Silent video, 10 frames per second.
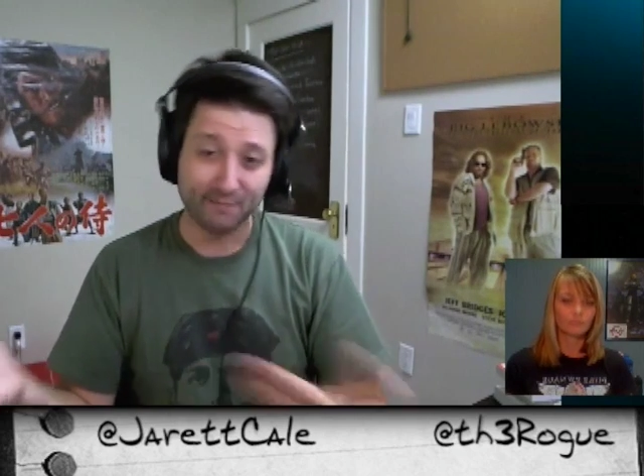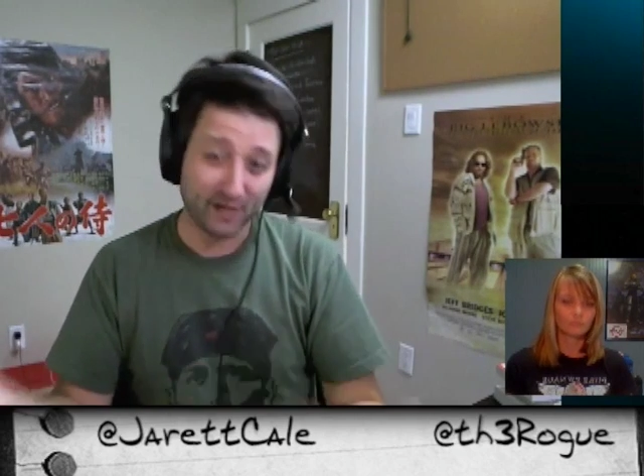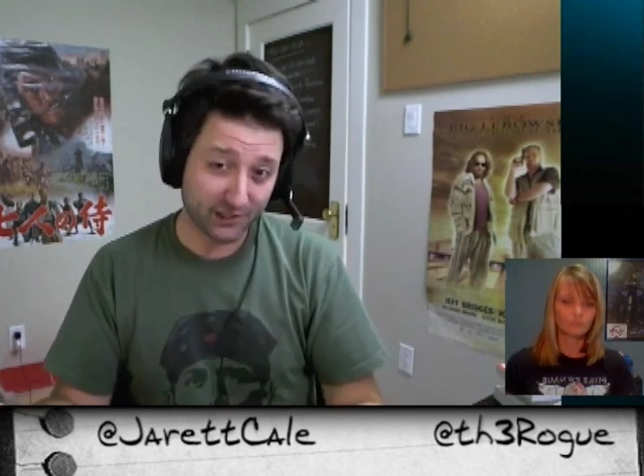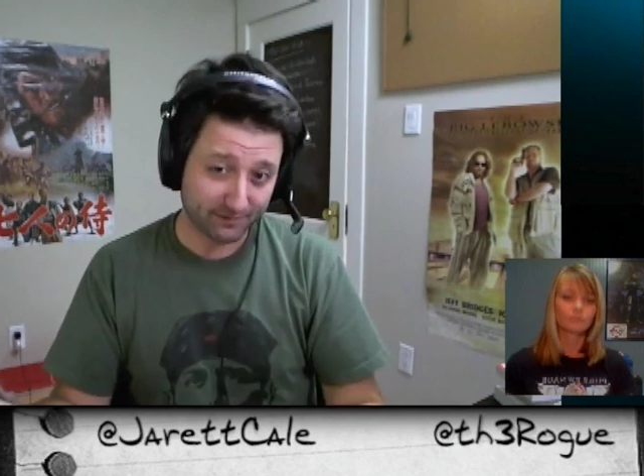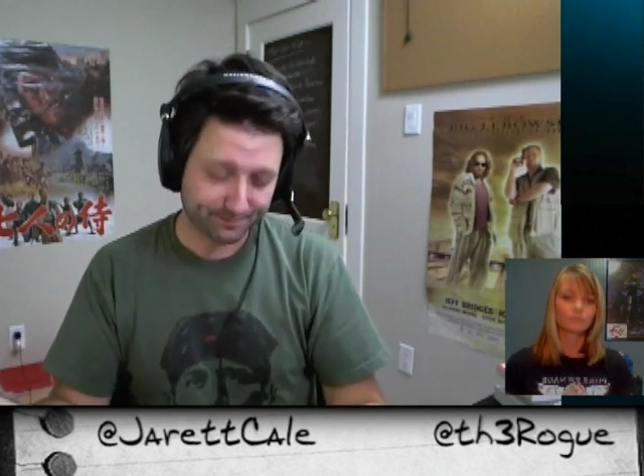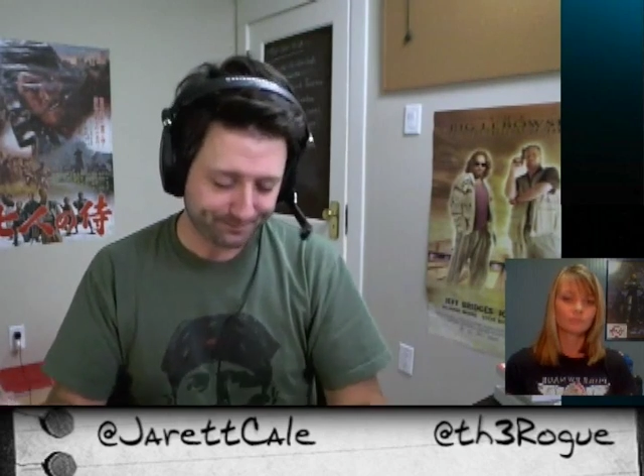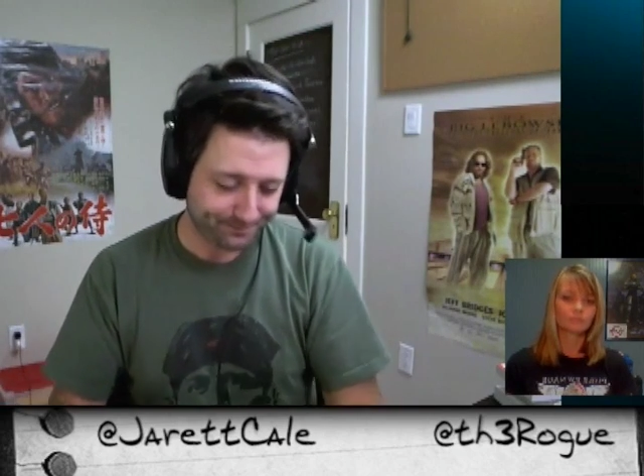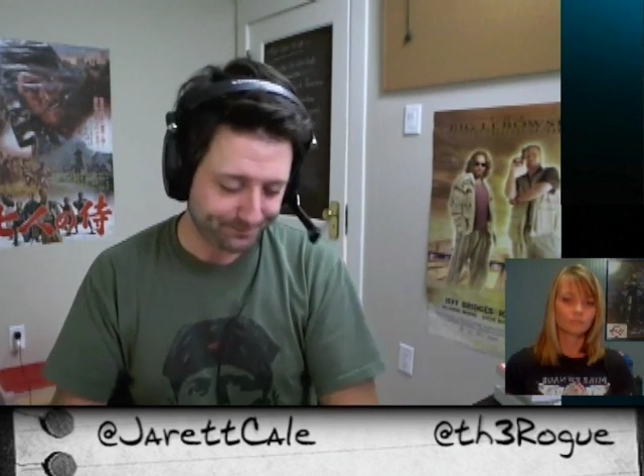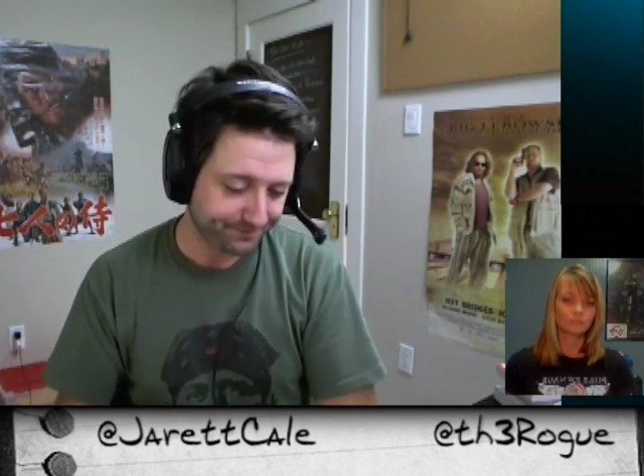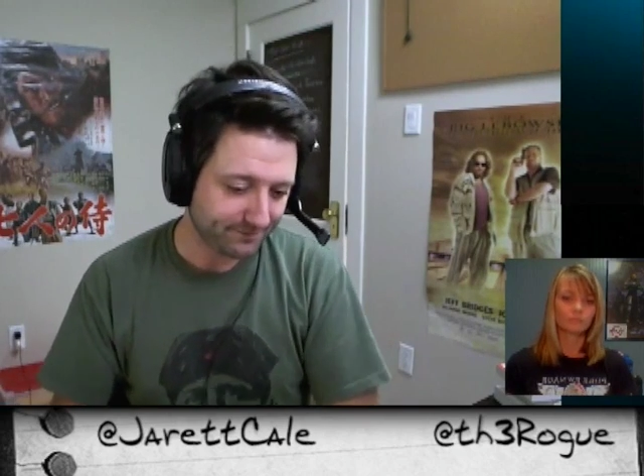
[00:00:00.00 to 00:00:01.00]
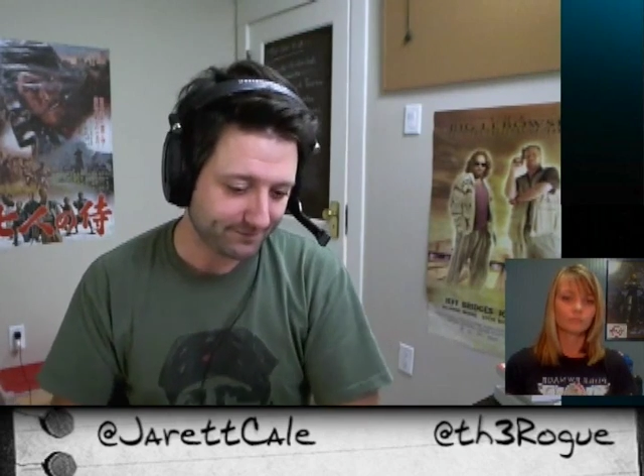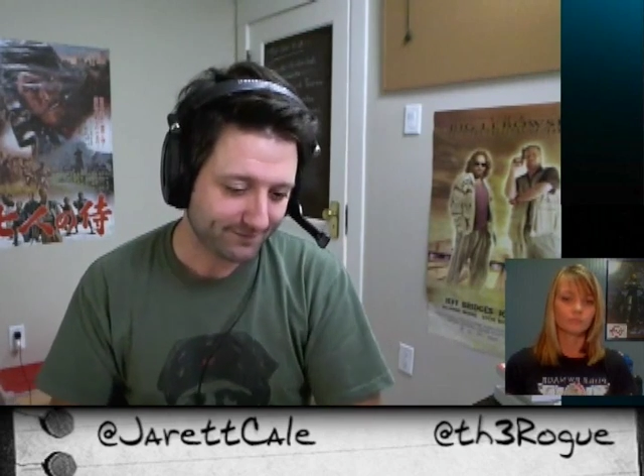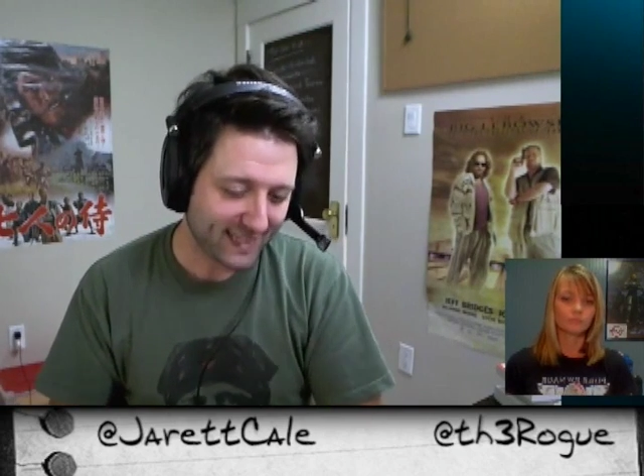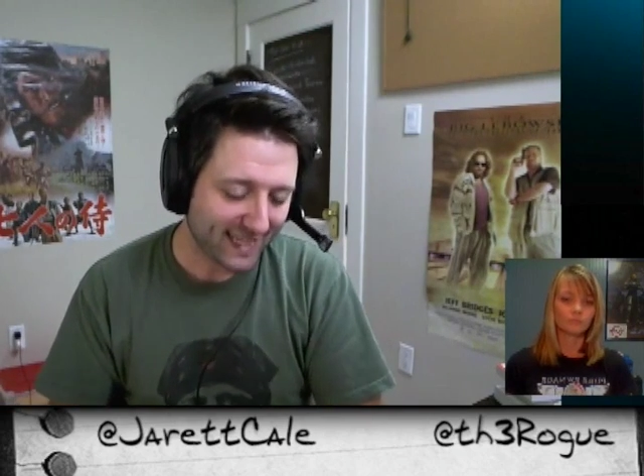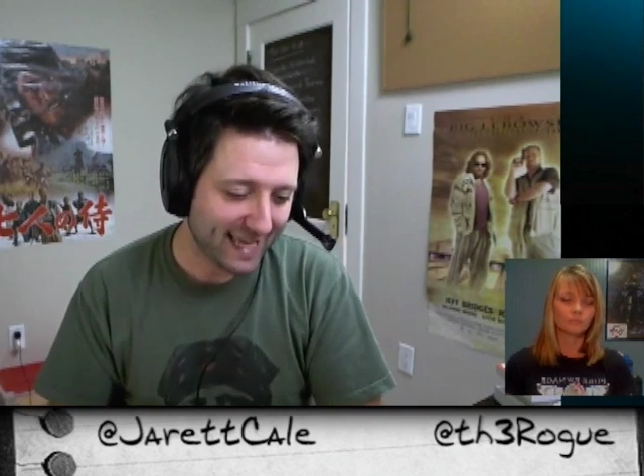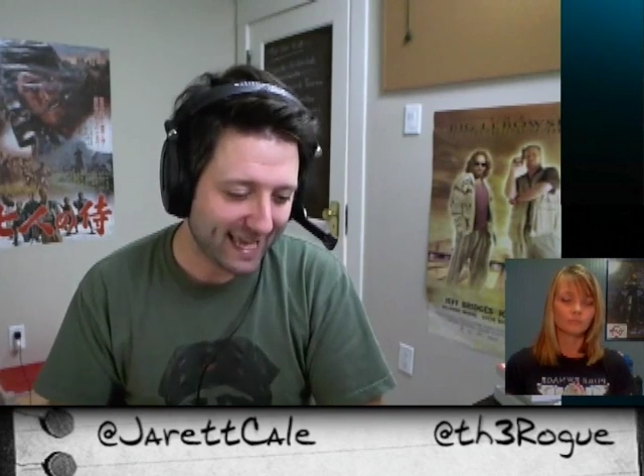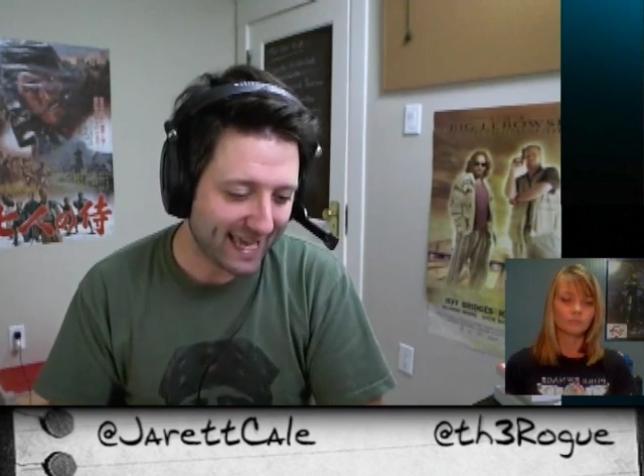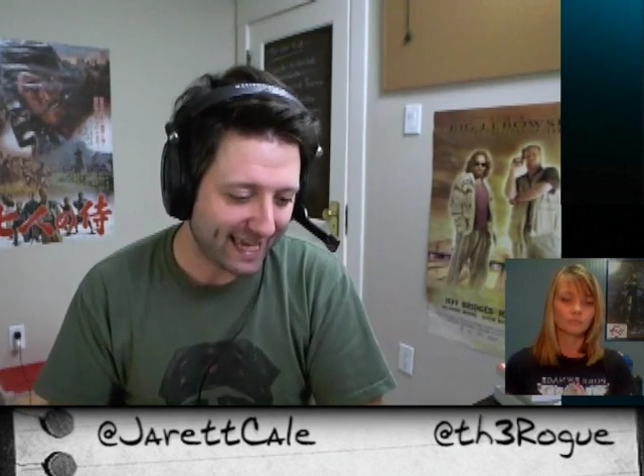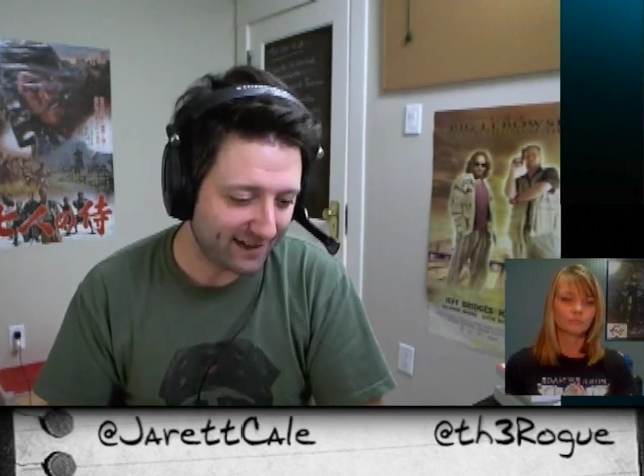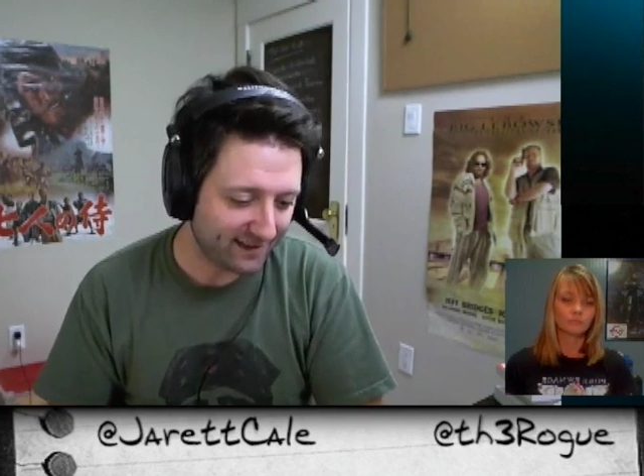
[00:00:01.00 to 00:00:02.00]
much.
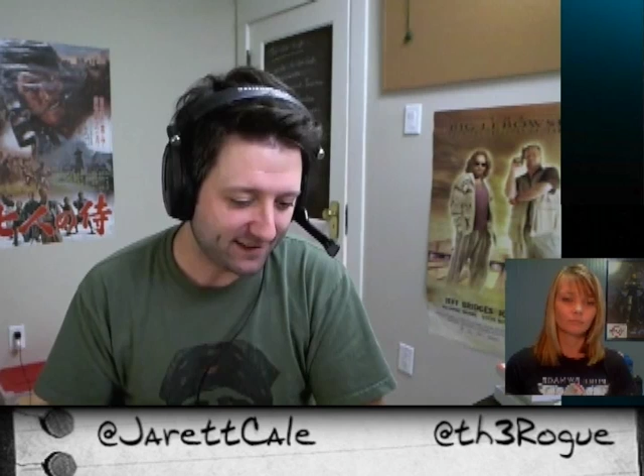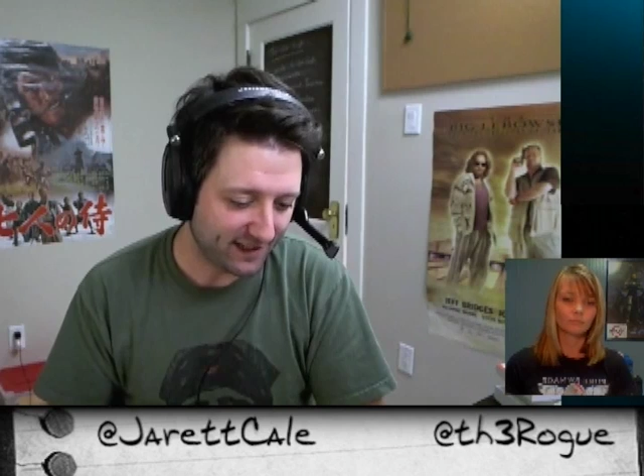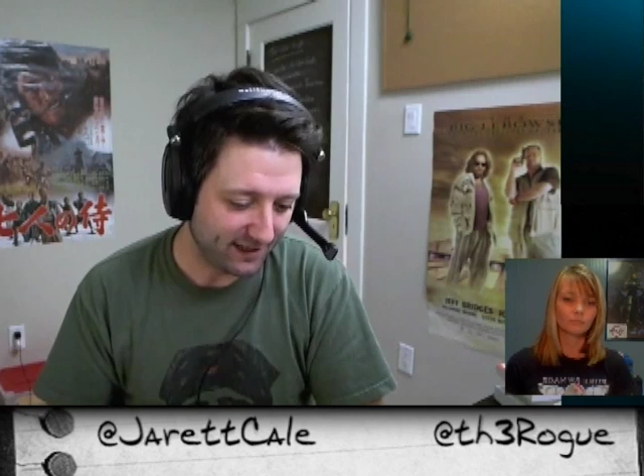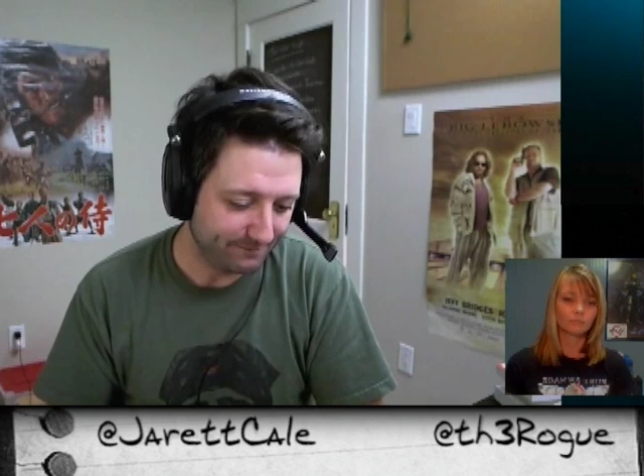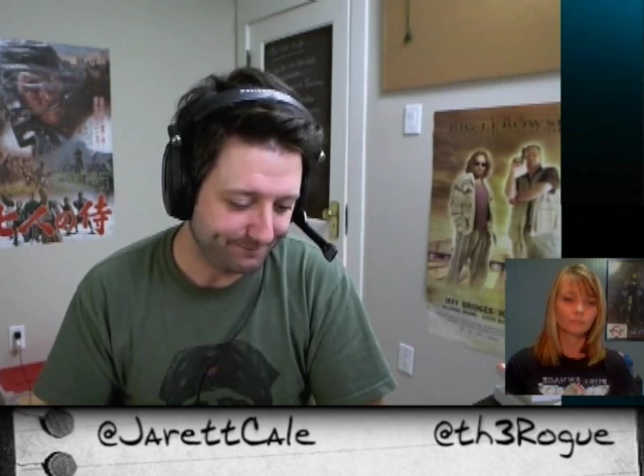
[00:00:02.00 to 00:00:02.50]
And so